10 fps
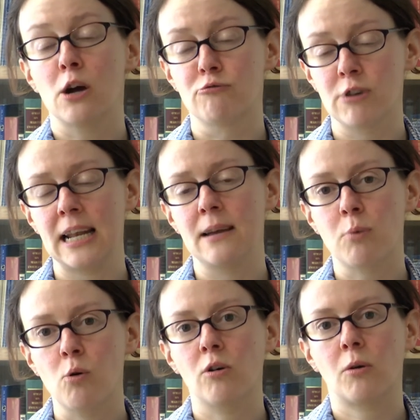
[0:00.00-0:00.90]
a really
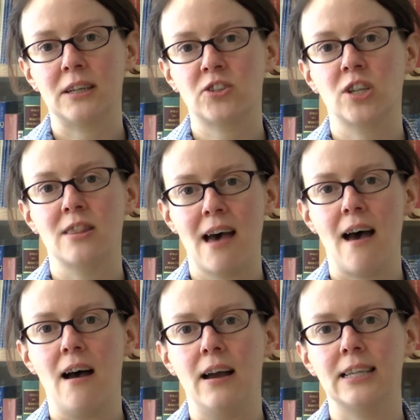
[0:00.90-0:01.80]
important question
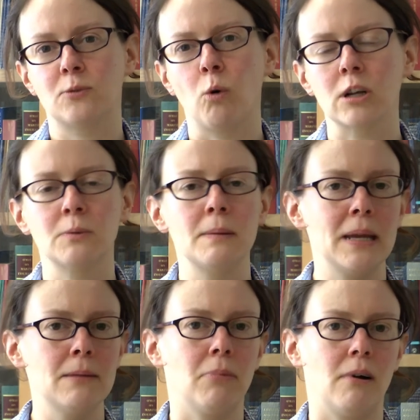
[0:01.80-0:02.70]
there is what do we
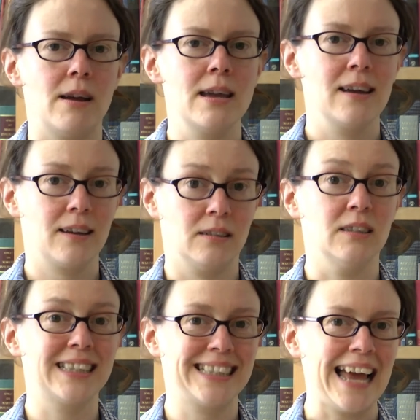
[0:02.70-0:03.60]
mean by
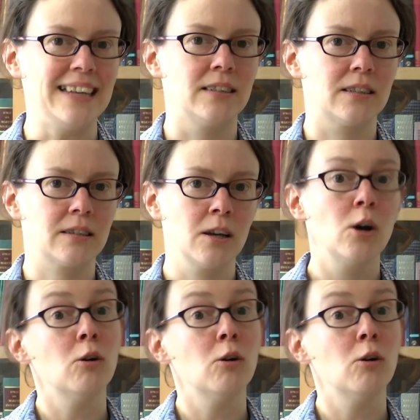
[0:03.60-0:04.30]
consent,